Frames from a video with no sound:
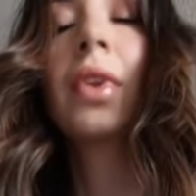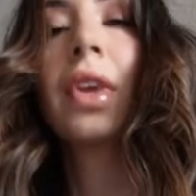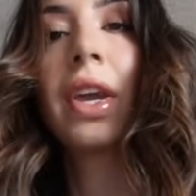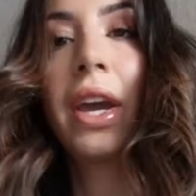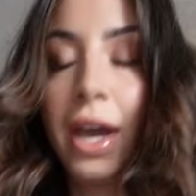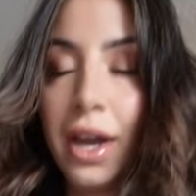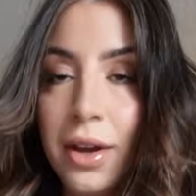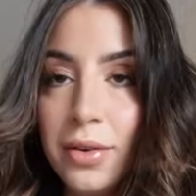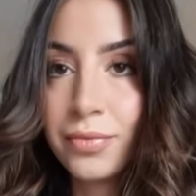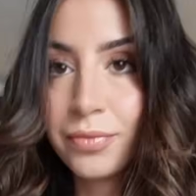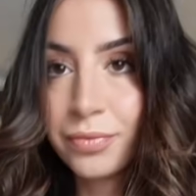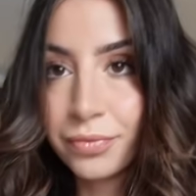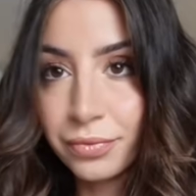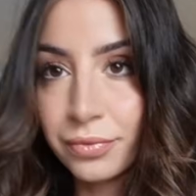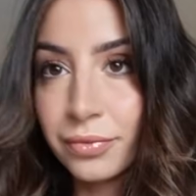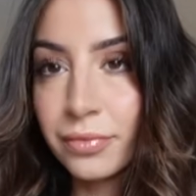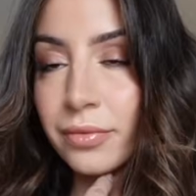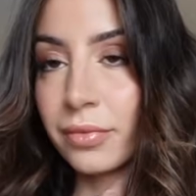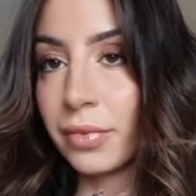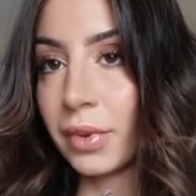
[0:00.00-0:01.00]
Okay,
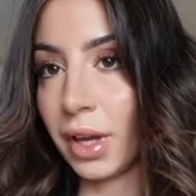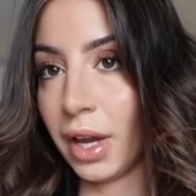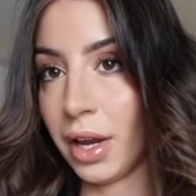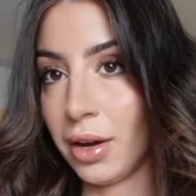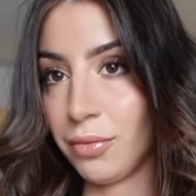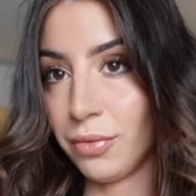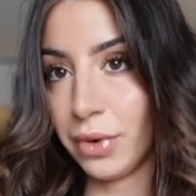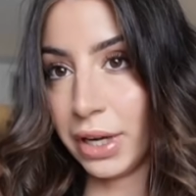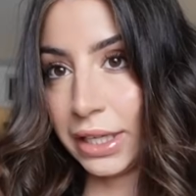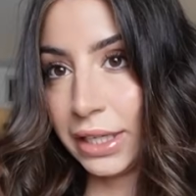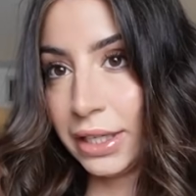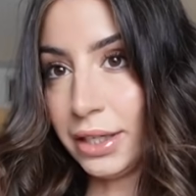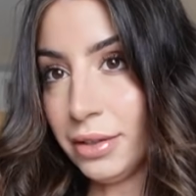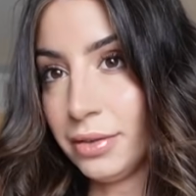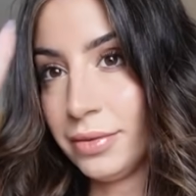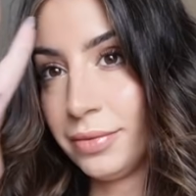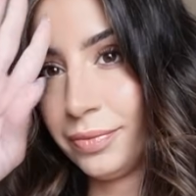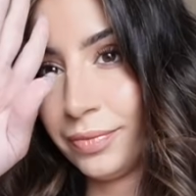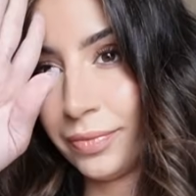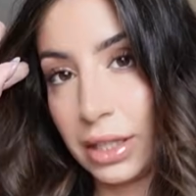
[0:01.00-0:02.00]
I'm ready.
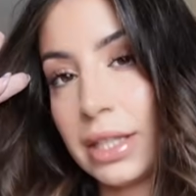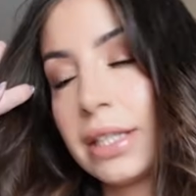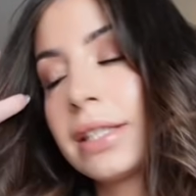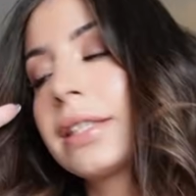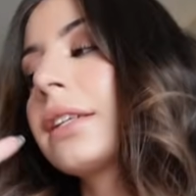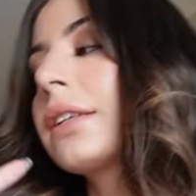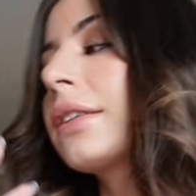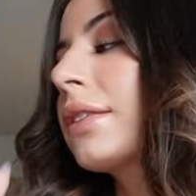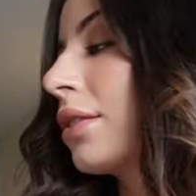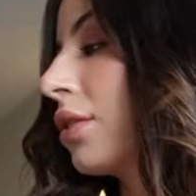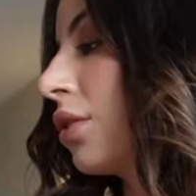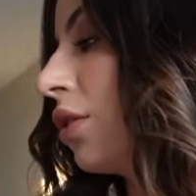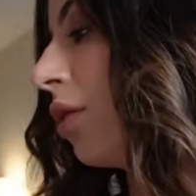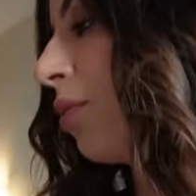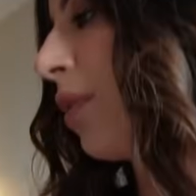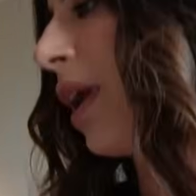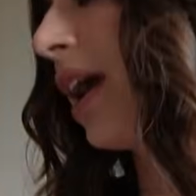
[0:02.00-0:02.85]
This is not